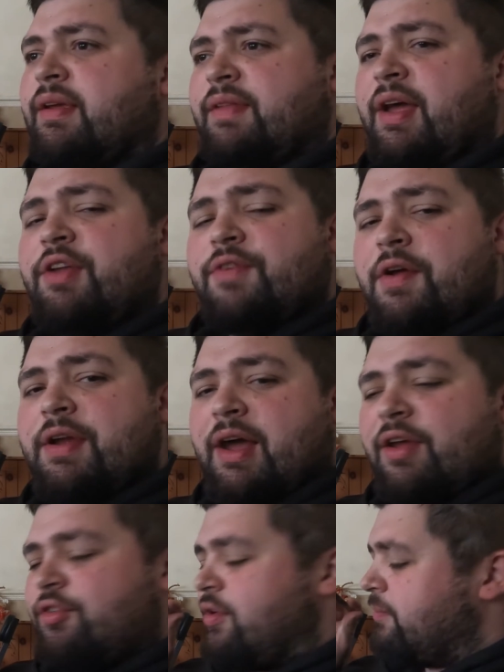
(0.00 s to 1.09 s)
That is very
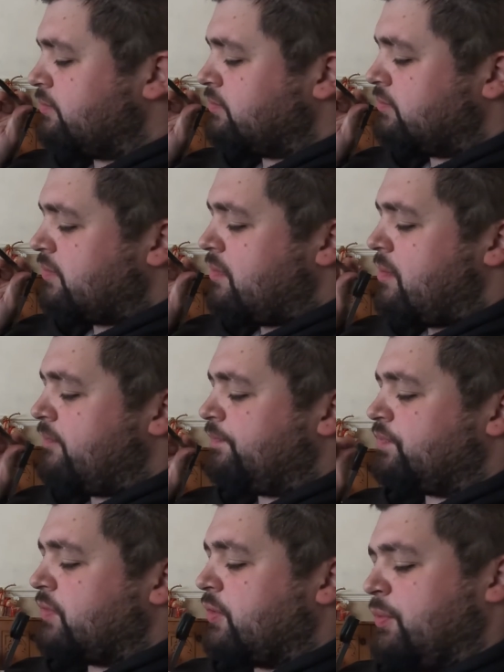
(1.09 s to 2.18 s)
nice.
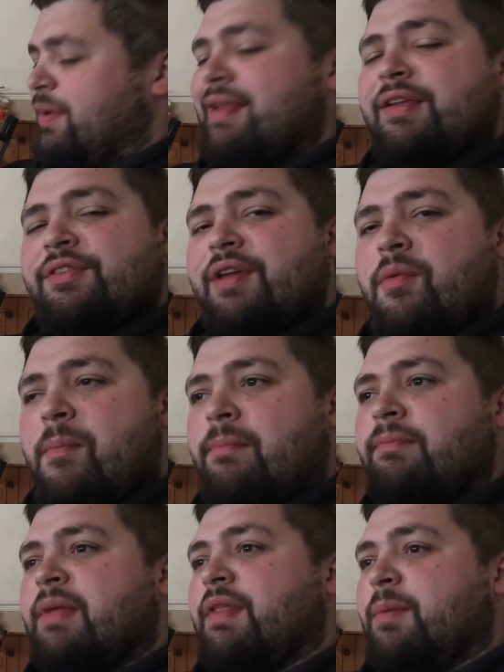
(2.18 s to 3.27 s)
I'm going to eat this now,
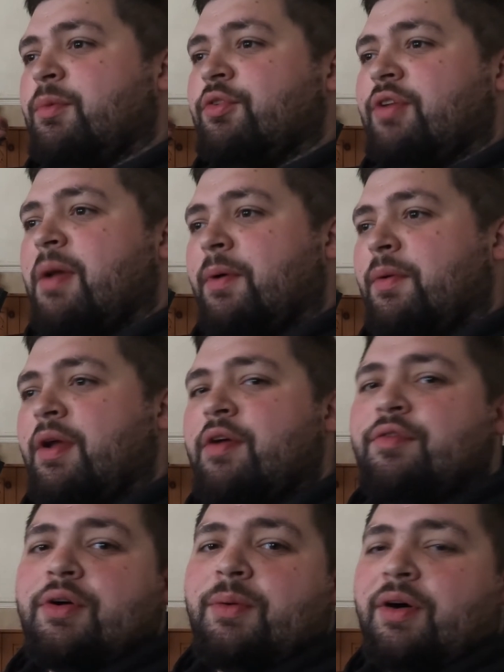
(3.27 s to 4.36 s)
and then we'll take Bowie out
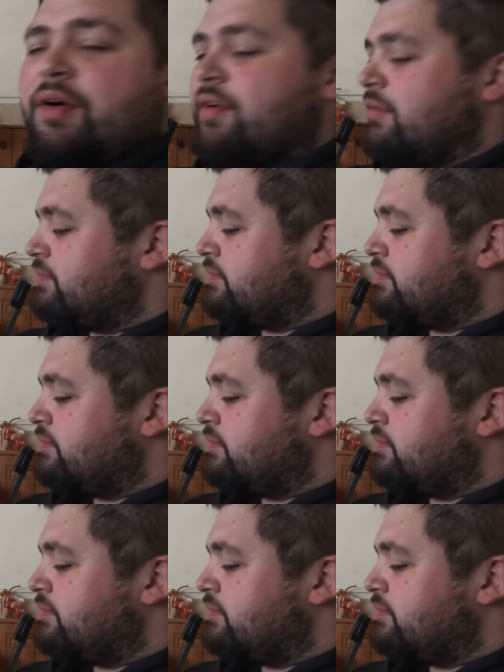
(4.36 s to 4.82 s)
for a walk.